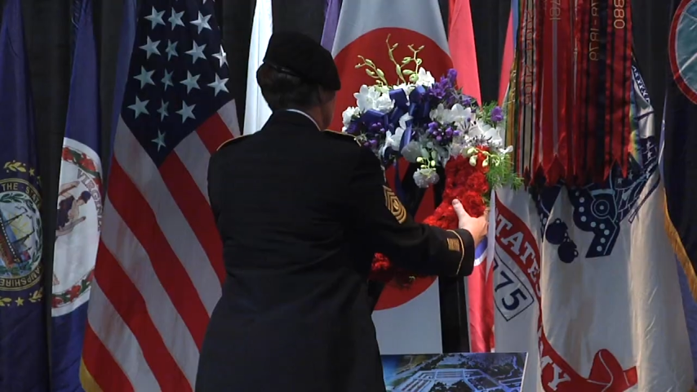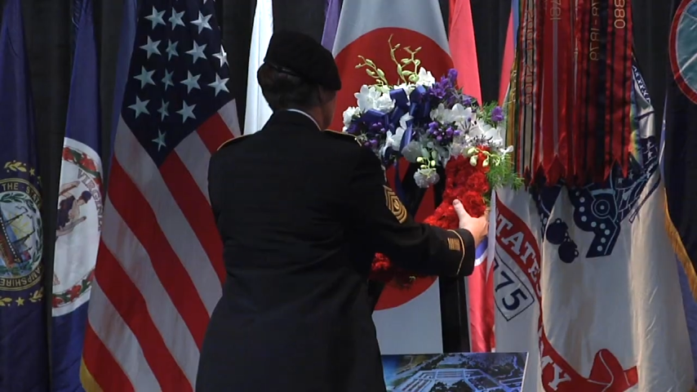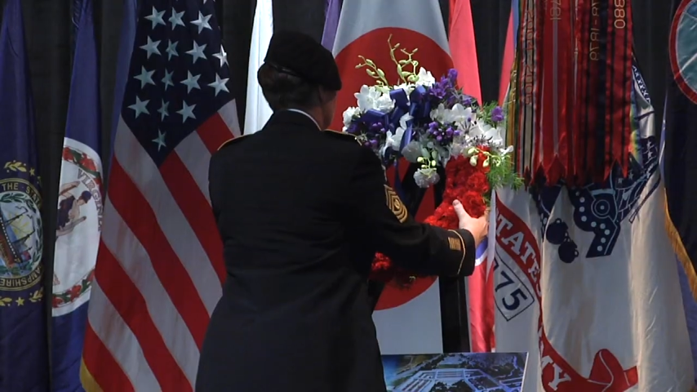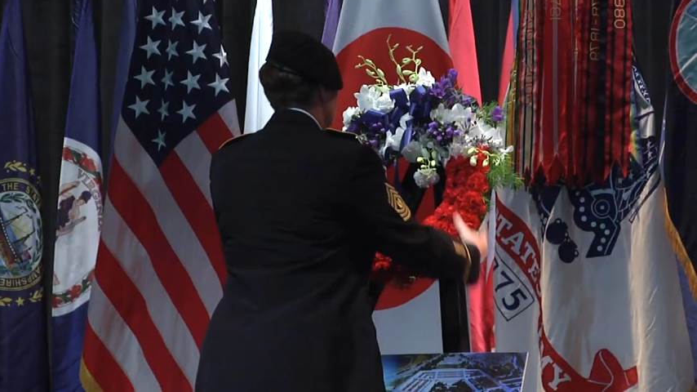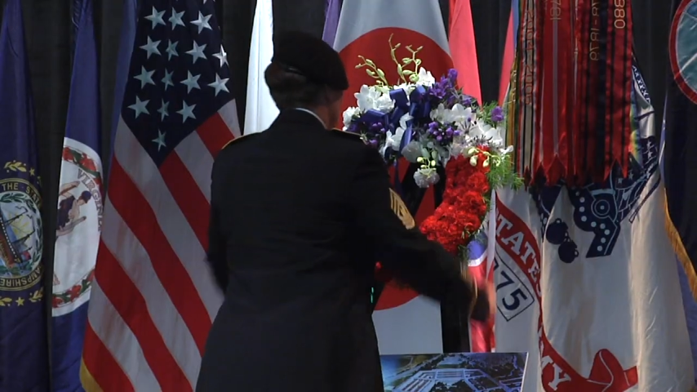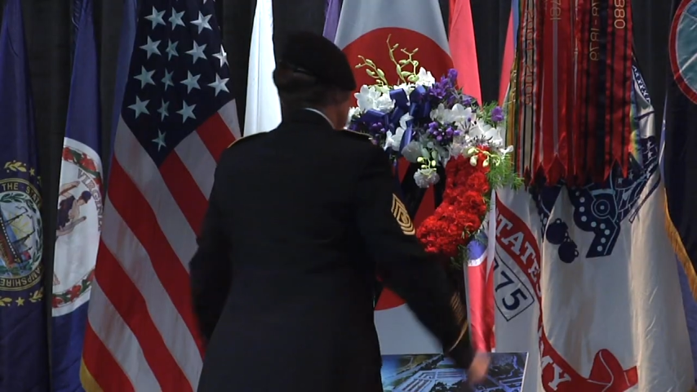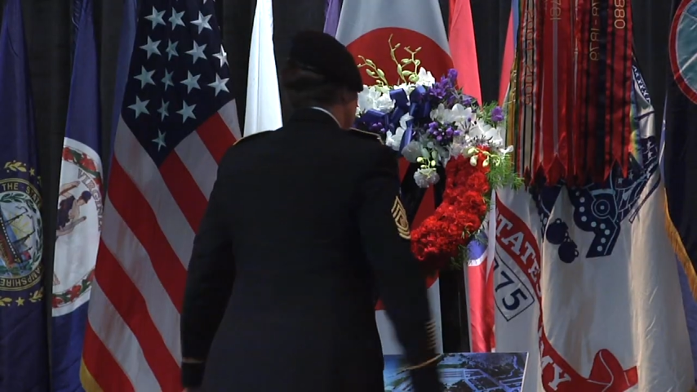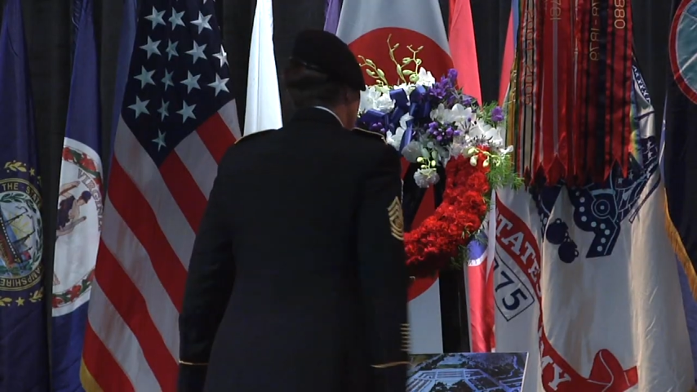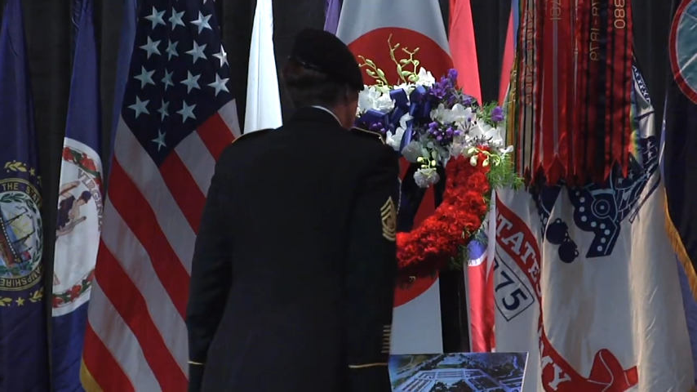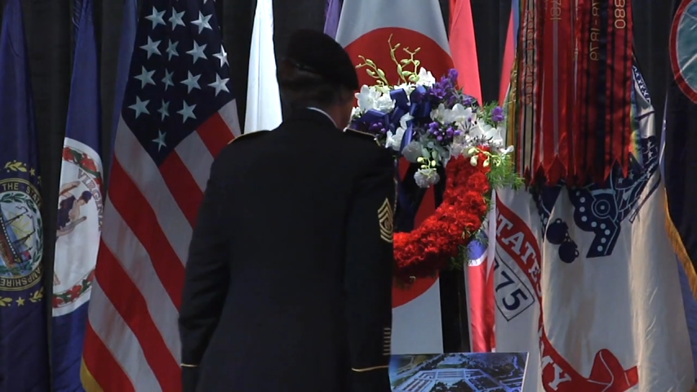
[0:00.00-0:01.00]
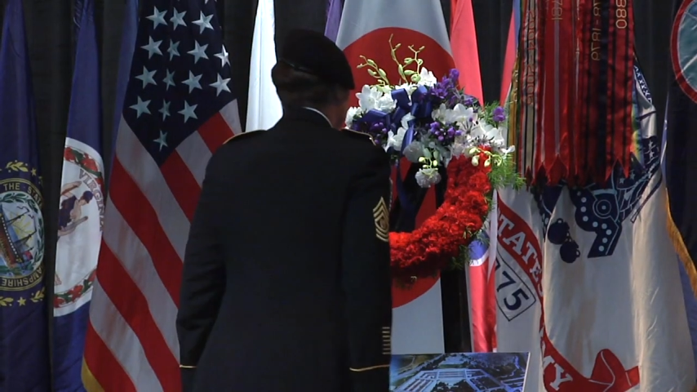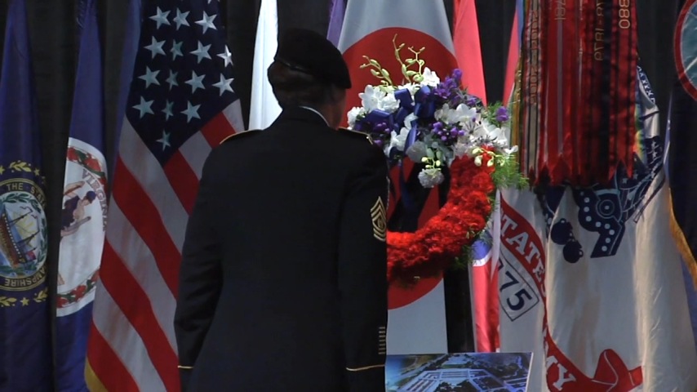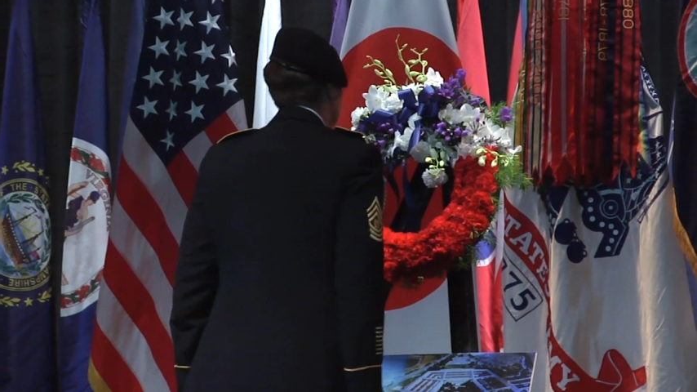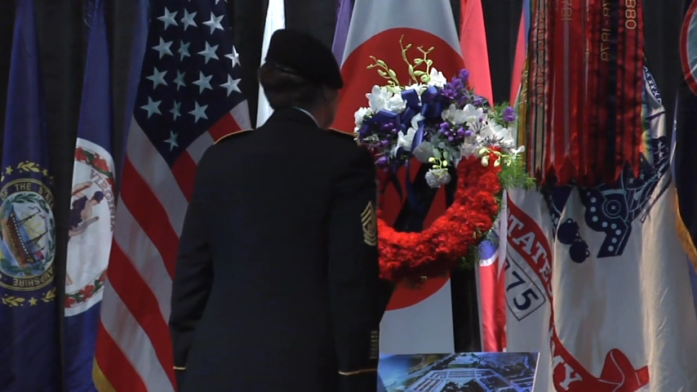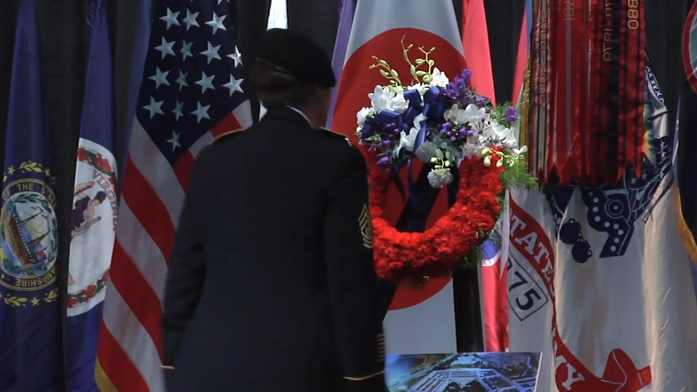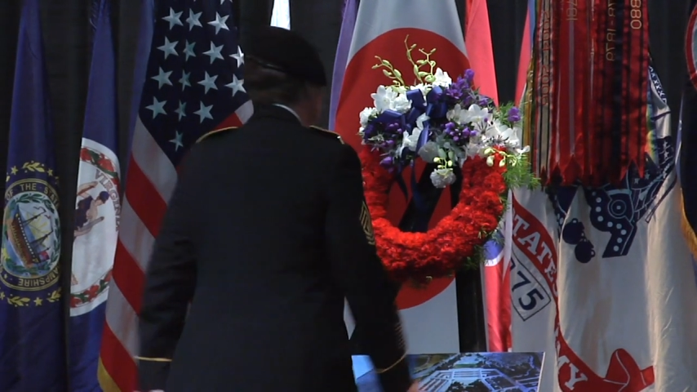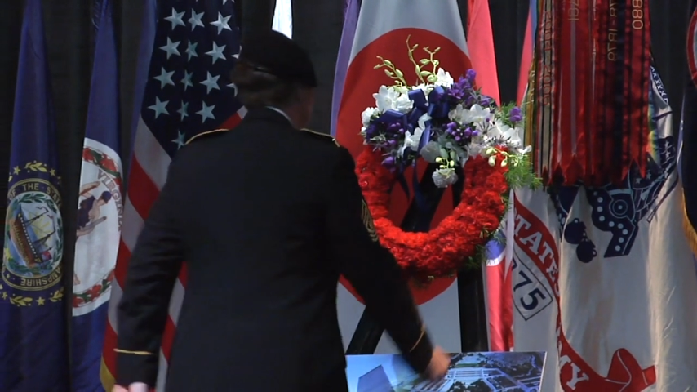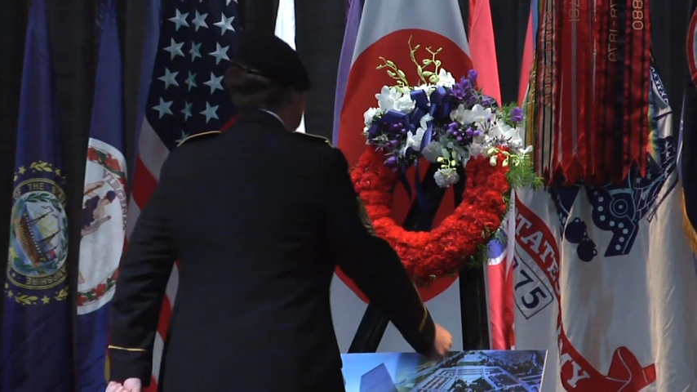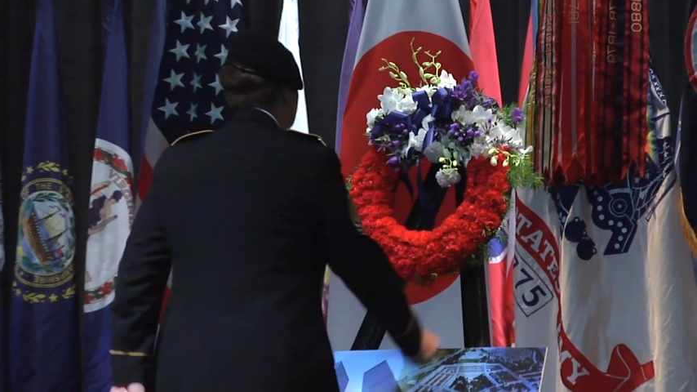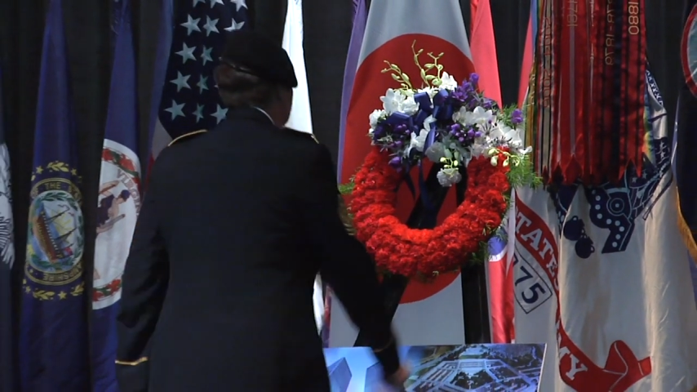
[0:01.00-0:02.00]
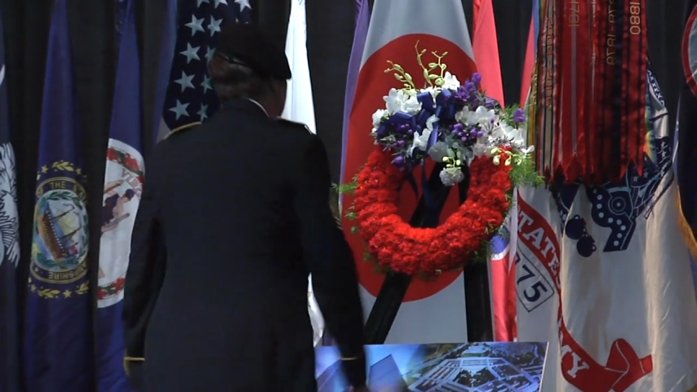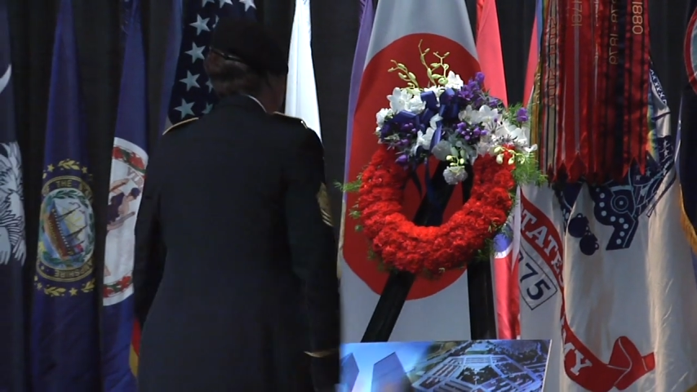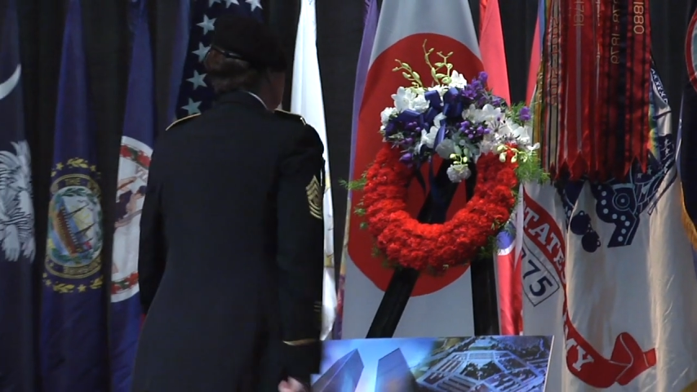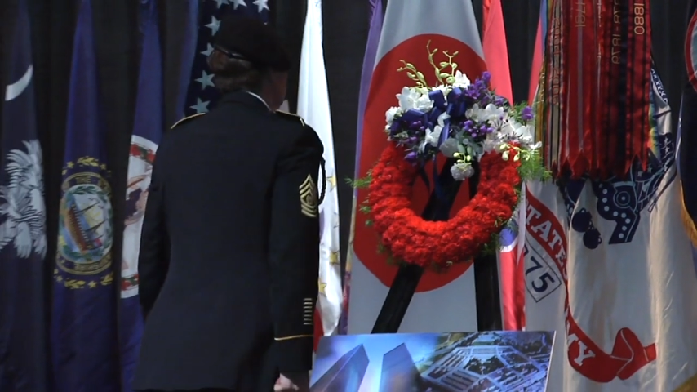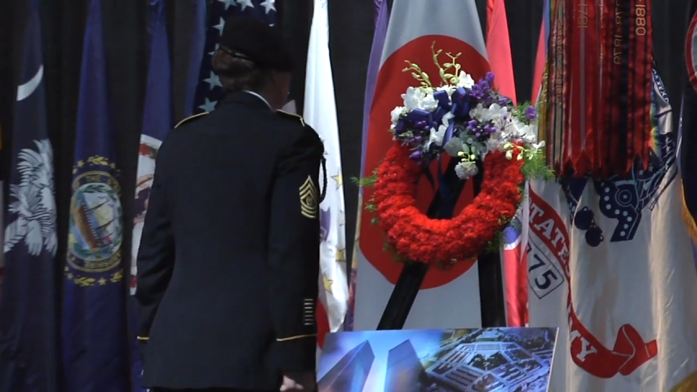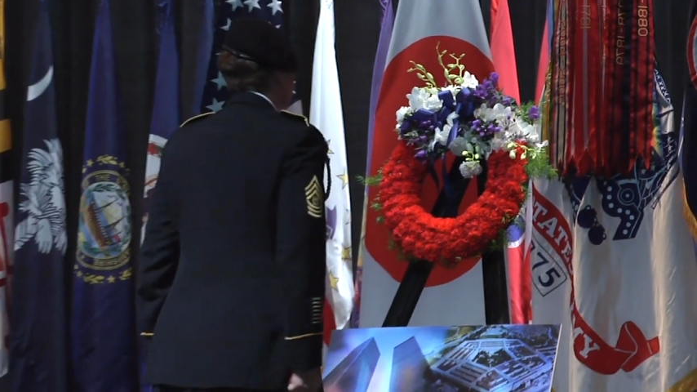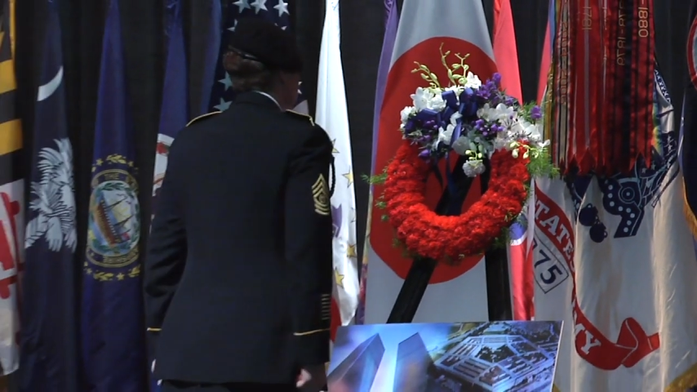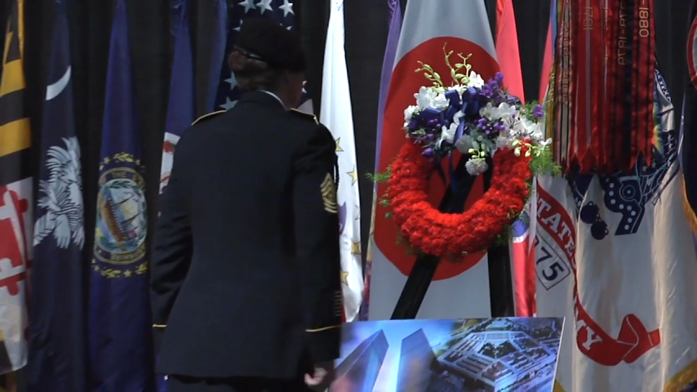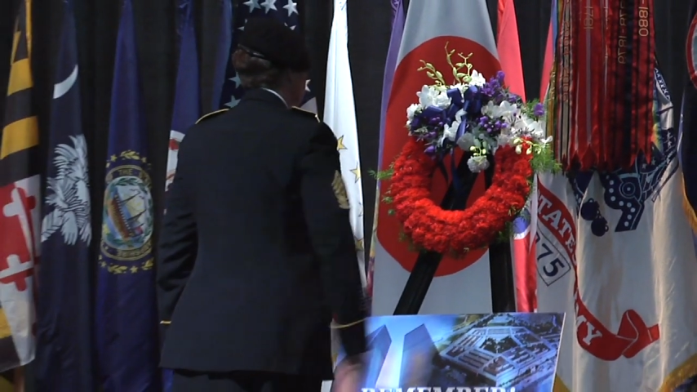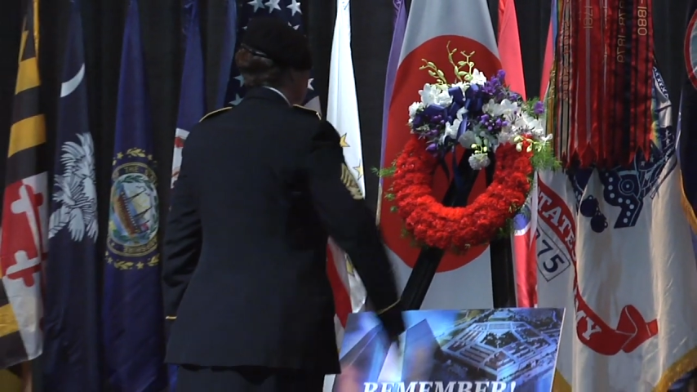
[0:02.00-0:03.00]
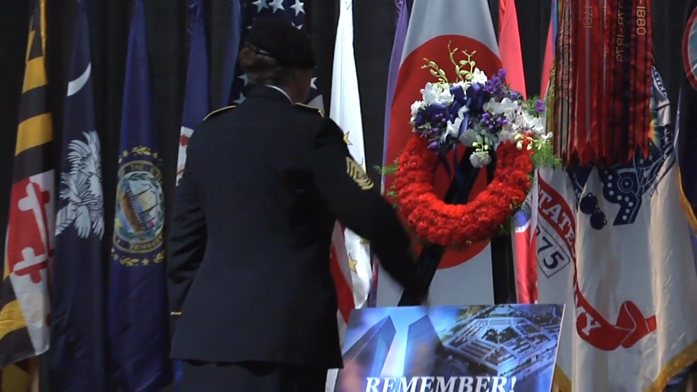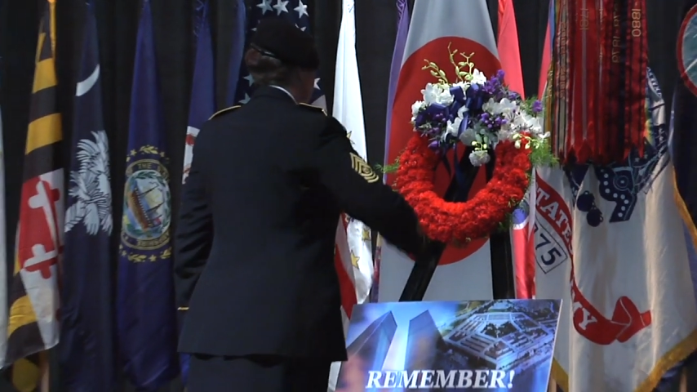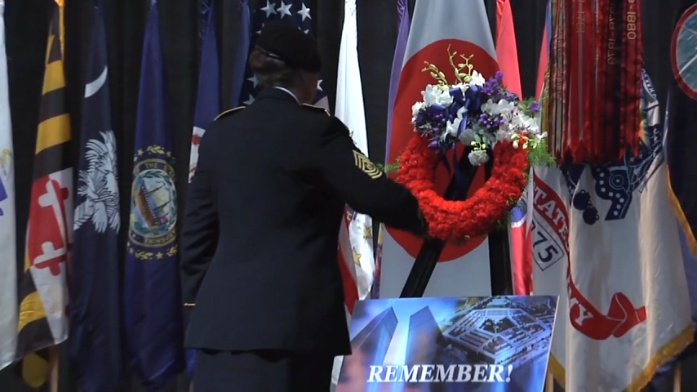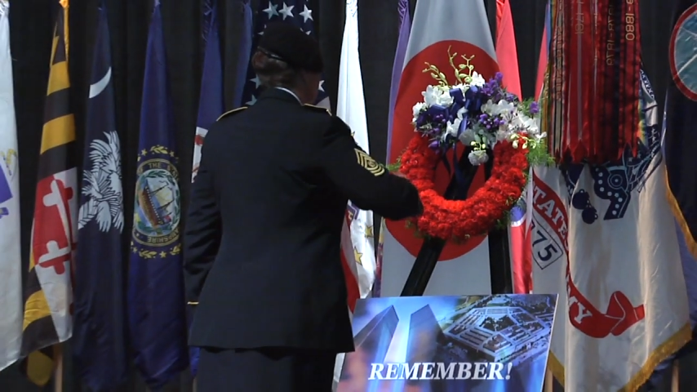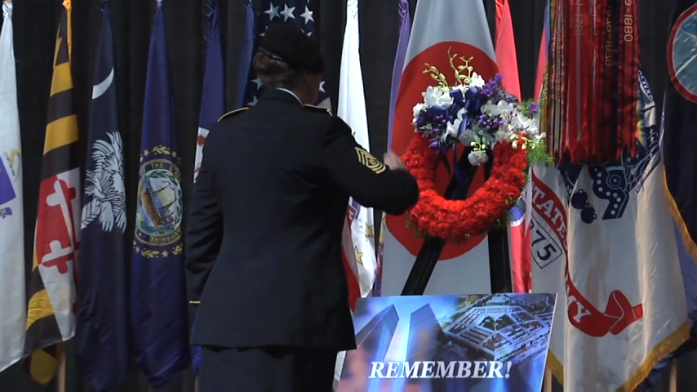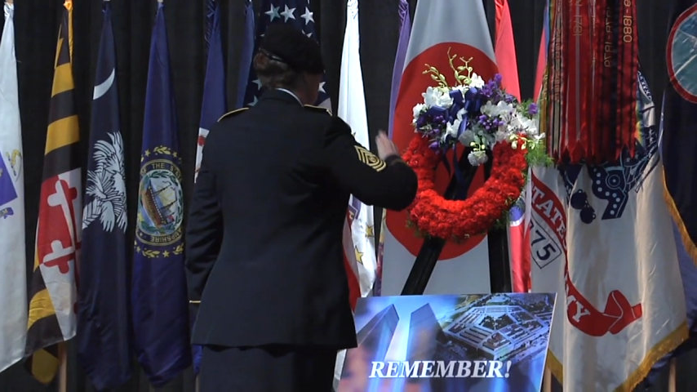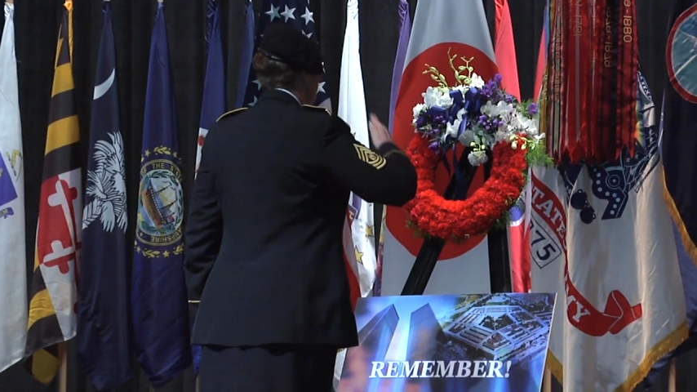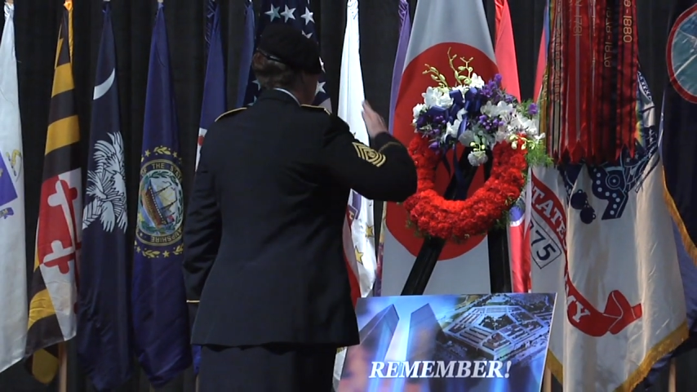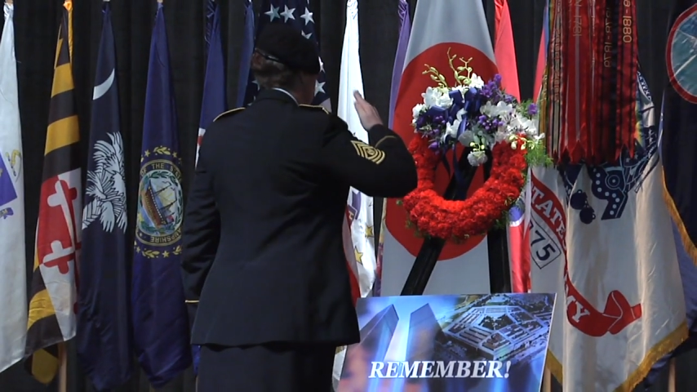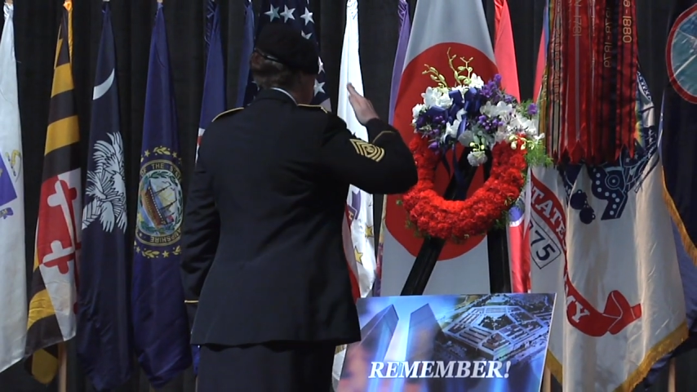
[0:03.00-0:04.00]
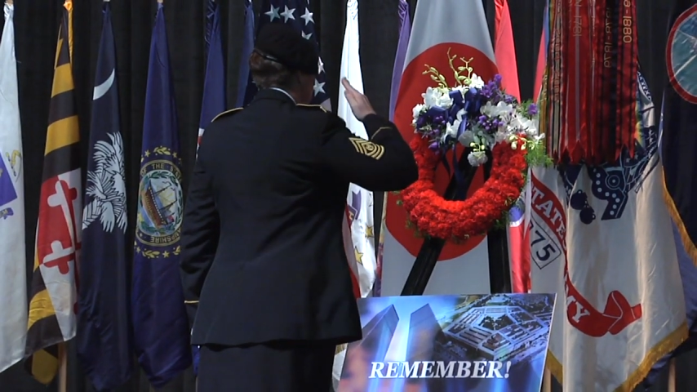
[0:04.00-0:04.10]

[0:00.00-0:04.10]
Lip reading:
[unreadable: no face in view]